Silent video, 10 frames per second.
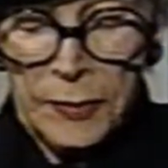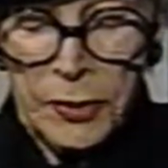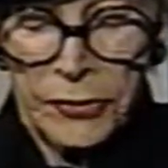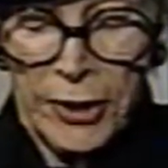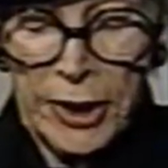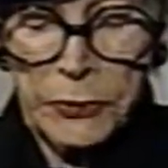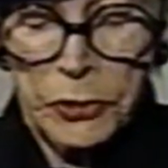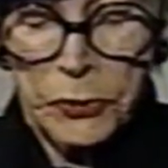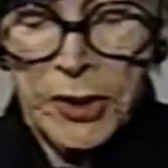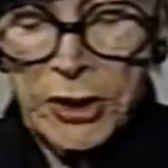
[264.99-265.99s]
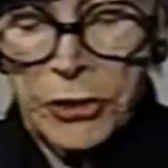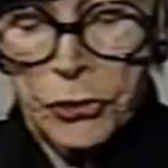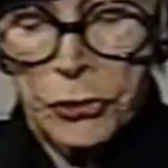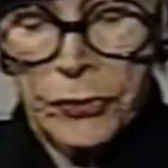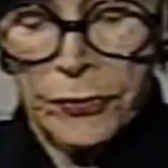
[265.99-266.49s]
but they were
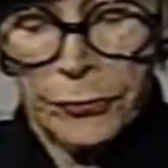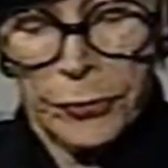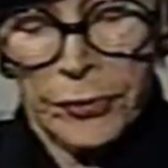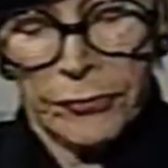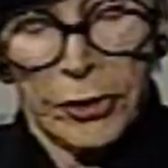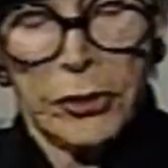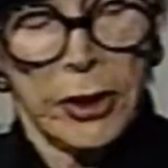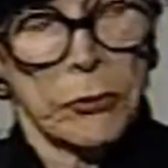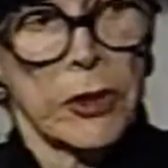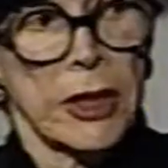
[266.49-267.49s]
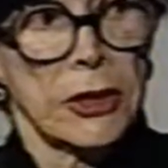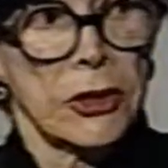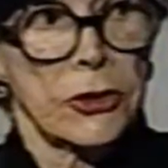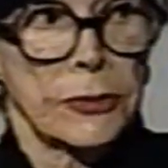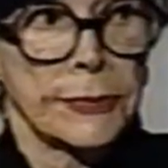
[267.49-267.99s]
reserved for the very rich.